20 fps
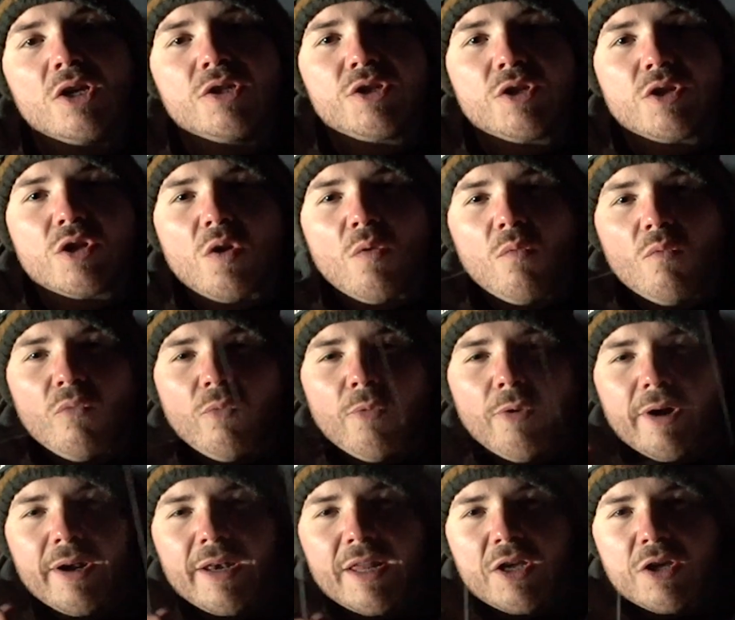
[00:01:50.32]
so you can
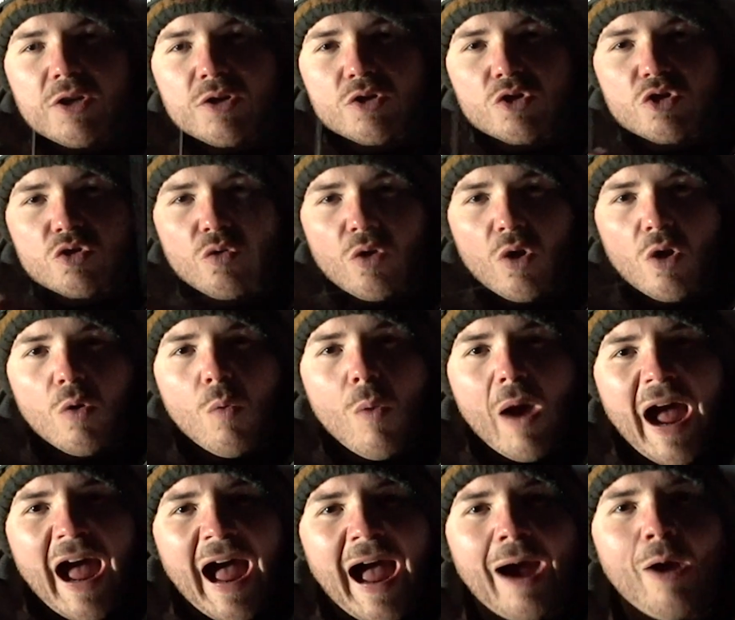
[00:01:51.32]
really control
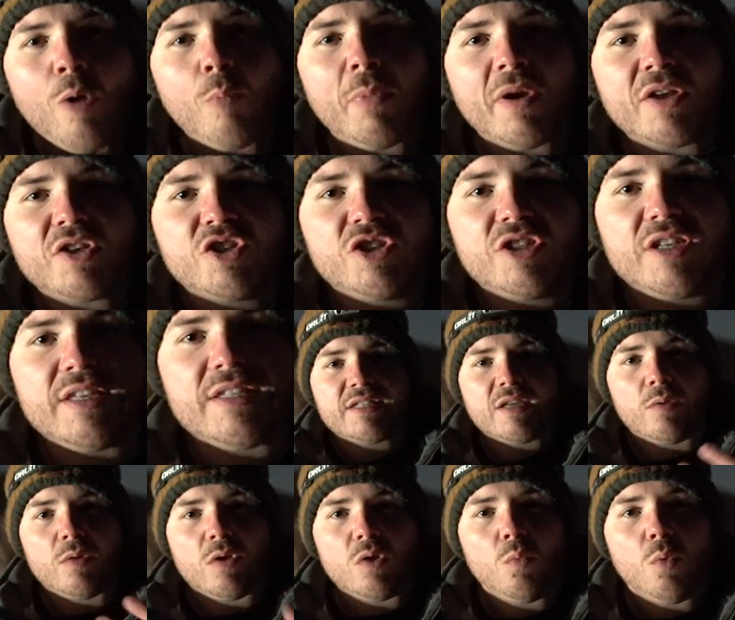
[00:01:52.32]
how much
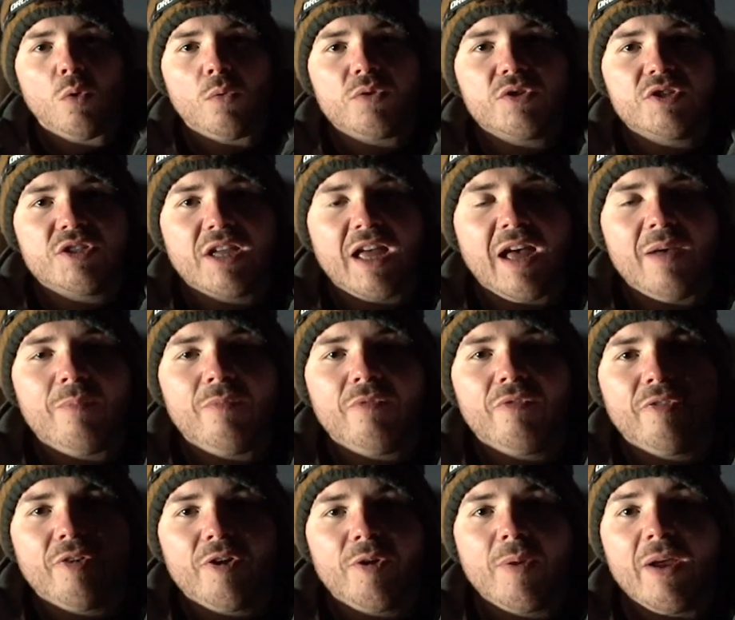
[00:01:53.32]
detail you want to come
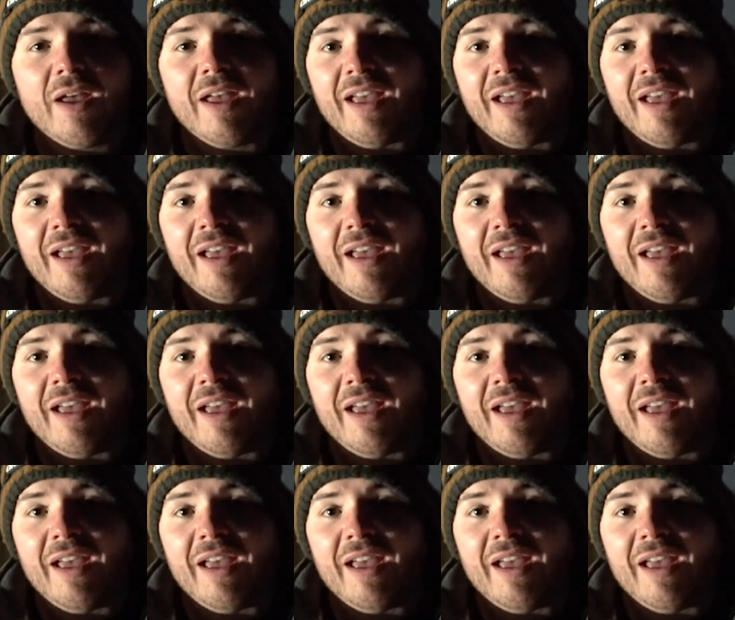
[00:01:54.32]
through,